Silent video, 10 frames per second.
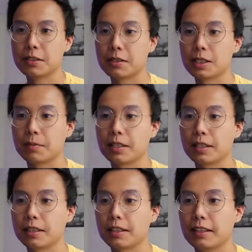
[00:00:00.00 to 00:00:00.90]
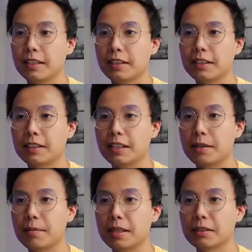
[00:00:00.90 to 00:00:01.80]
so I'm thinking that I
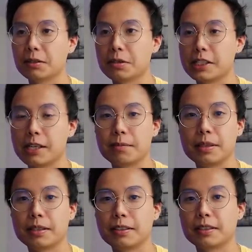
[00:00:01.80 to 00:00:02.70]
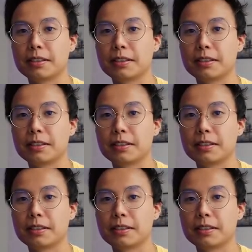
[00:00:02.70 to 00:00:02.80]
might lose CMP